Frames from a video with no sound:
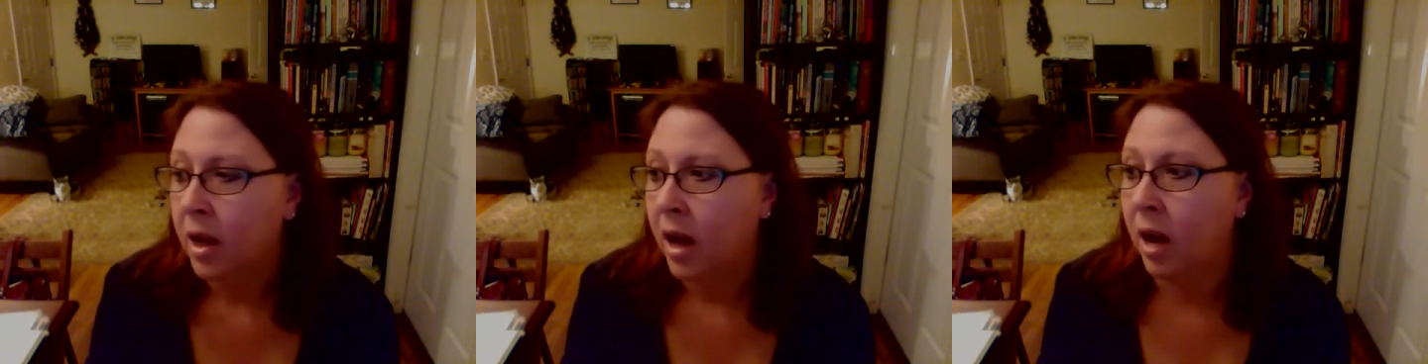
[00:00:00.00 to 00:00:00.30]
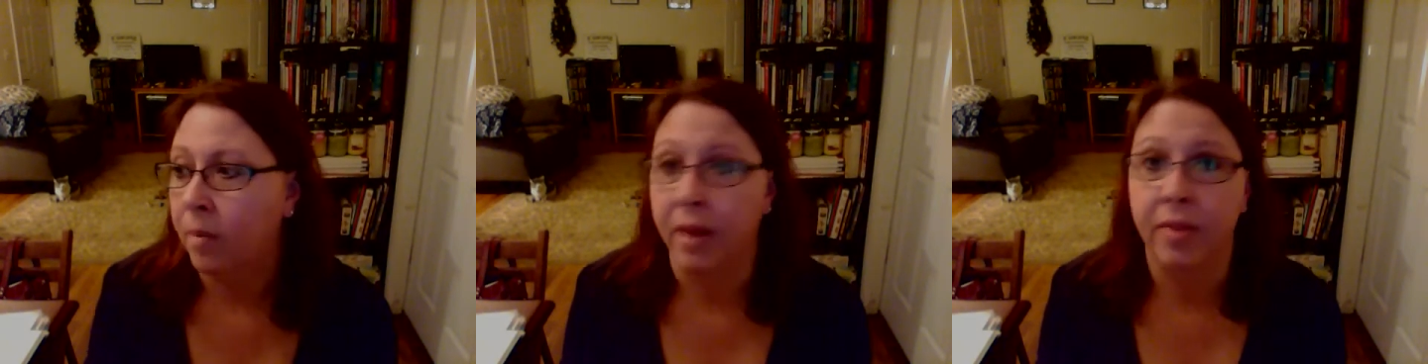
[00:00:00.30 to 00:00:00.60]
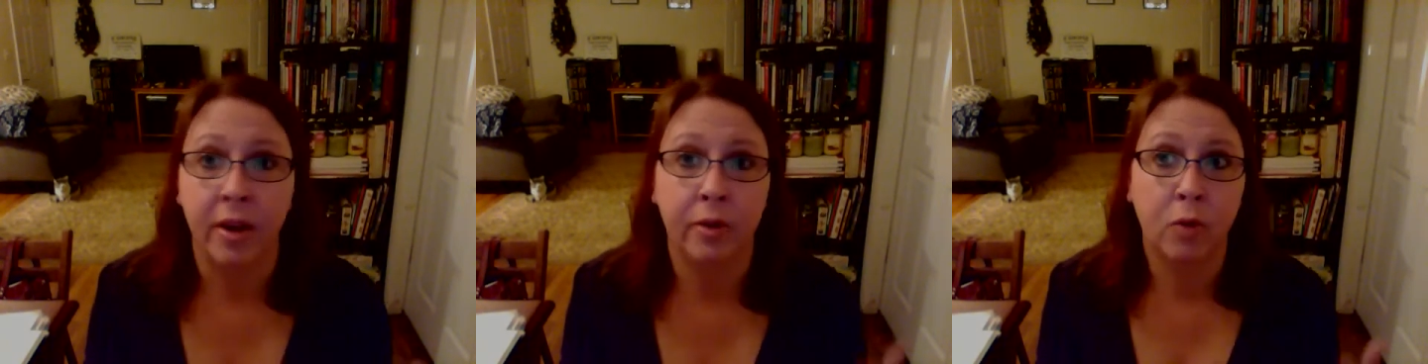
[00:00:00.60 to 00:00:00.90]

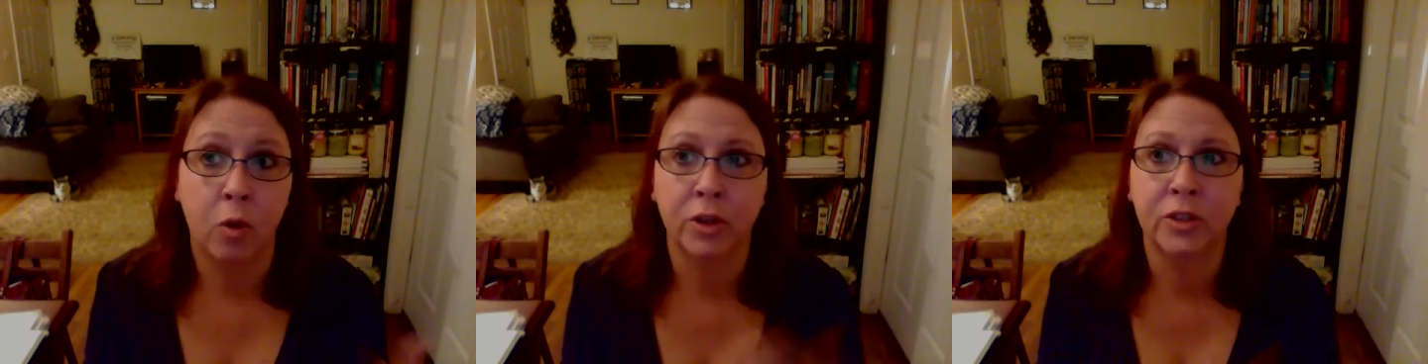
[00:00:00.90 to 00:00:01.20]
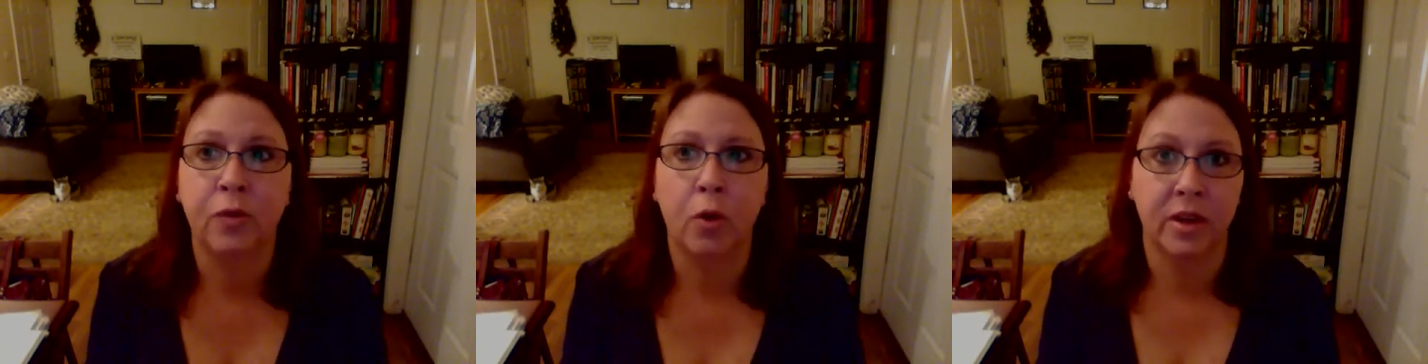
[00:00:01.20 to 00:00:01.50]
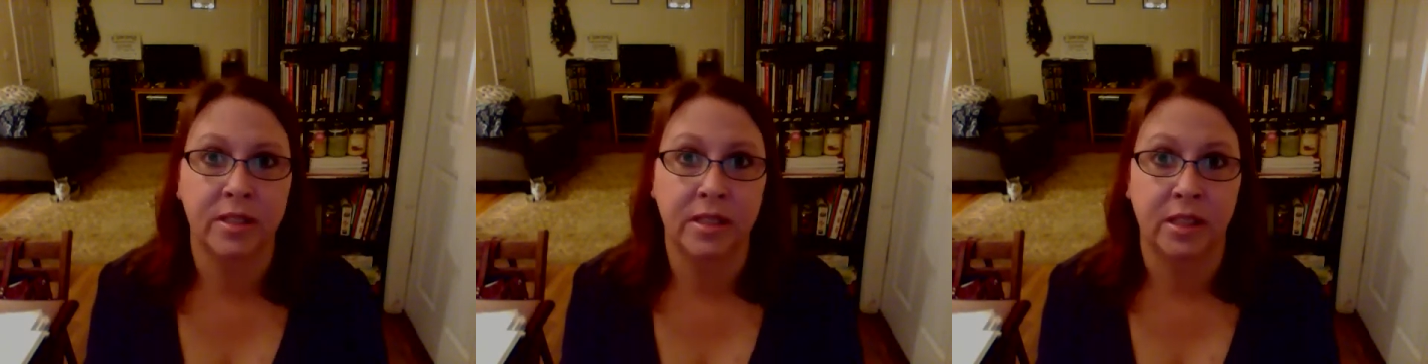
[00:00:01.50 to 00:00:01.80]
And then of course
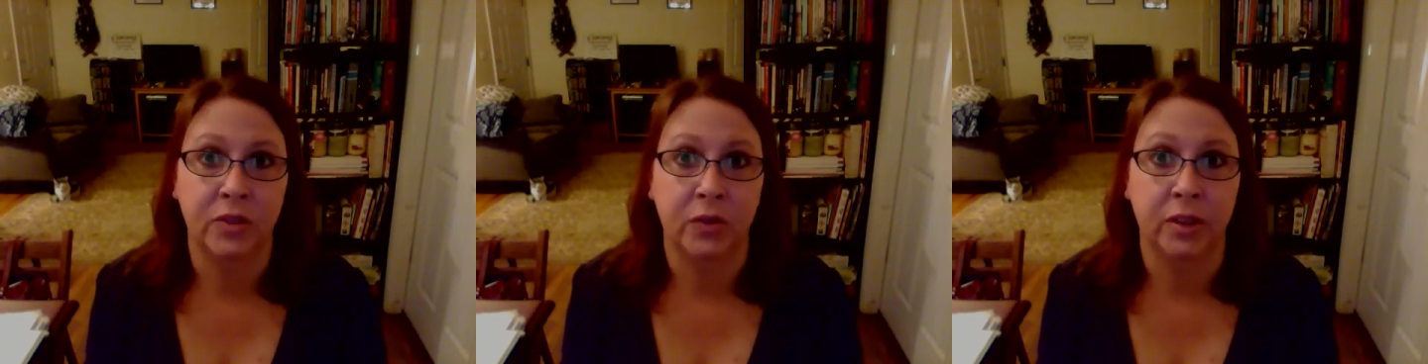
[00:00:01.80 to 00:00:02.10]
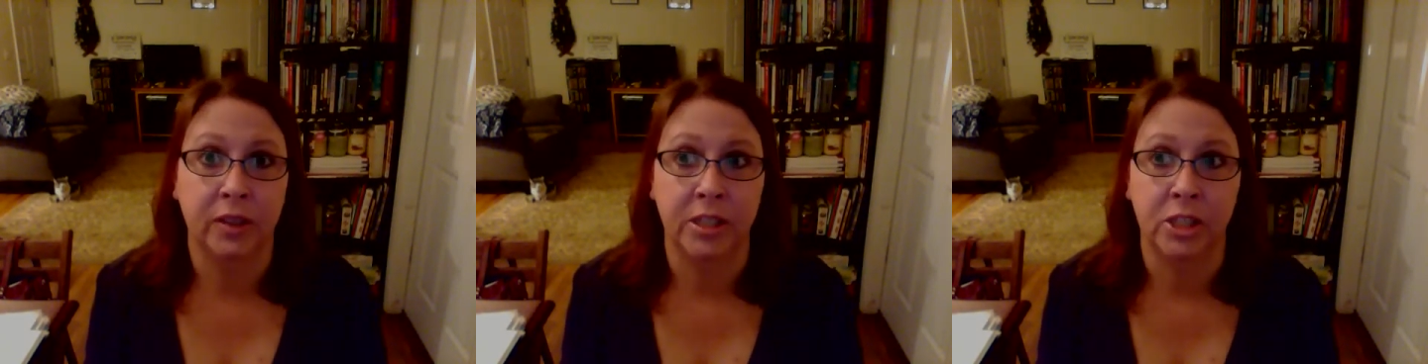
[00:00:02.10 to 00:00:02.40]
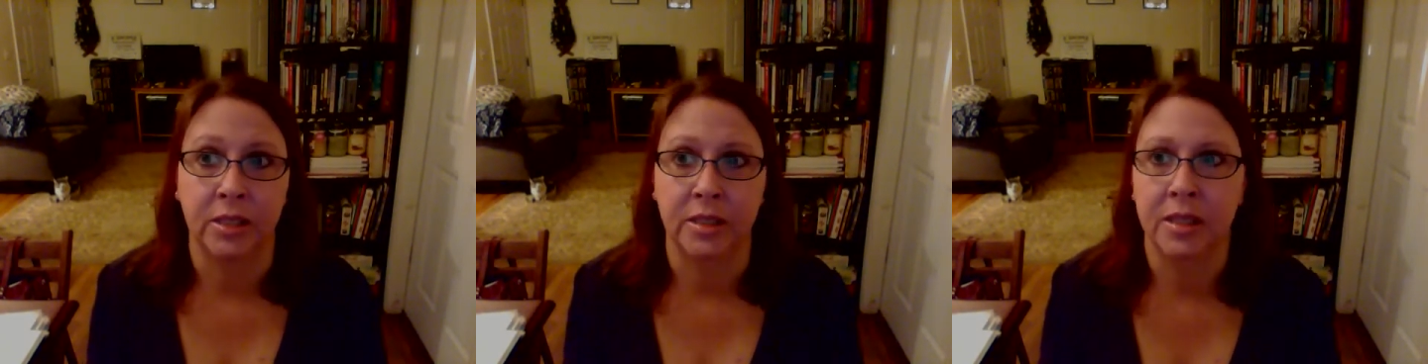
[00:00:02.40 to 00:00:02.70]
4 and 6 foot
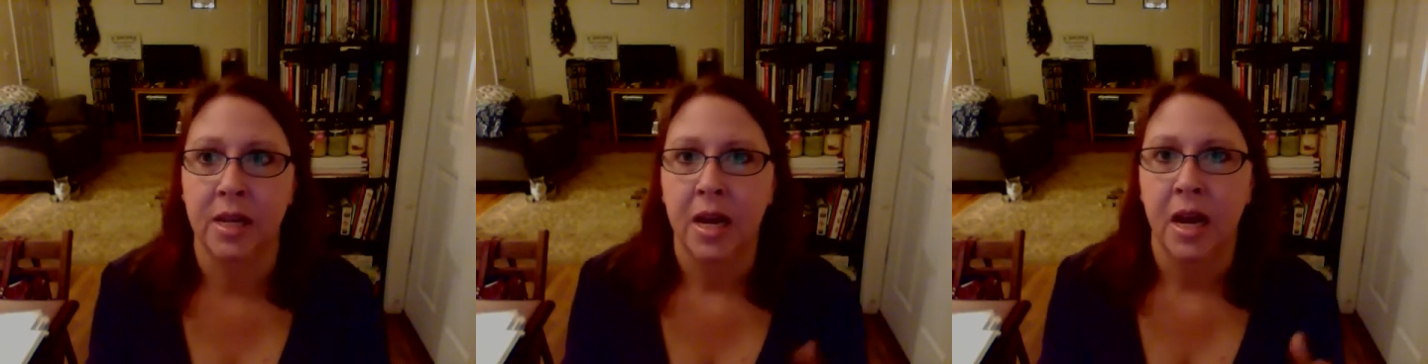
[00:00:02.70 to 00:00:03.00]
leashes.